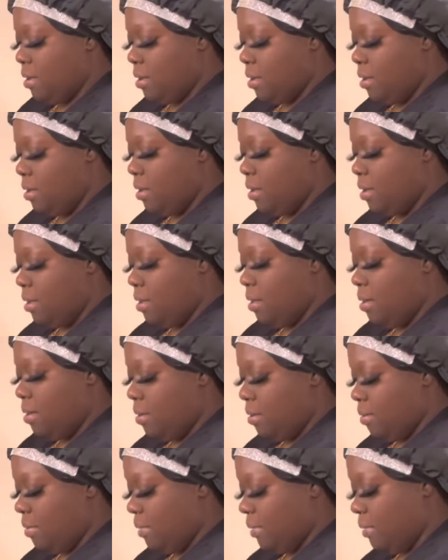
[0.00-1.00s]

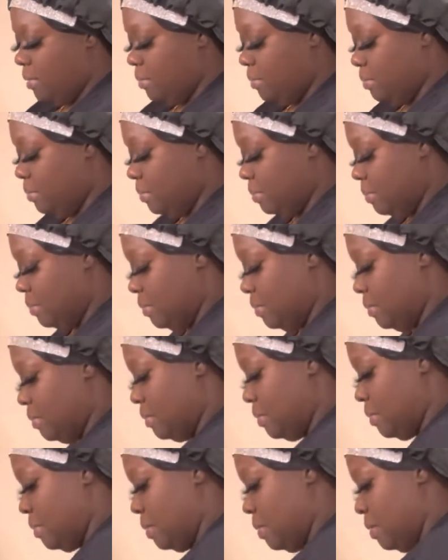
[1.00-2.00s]

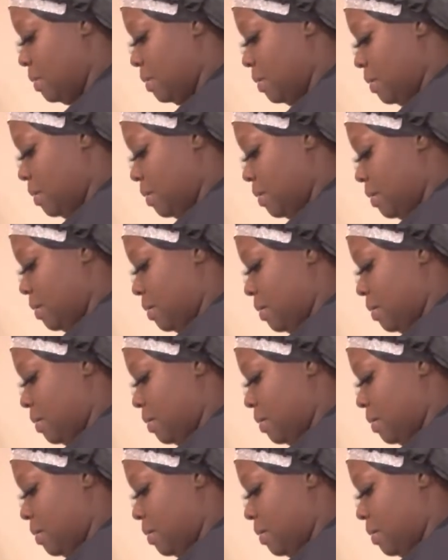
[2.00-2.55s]
(silence)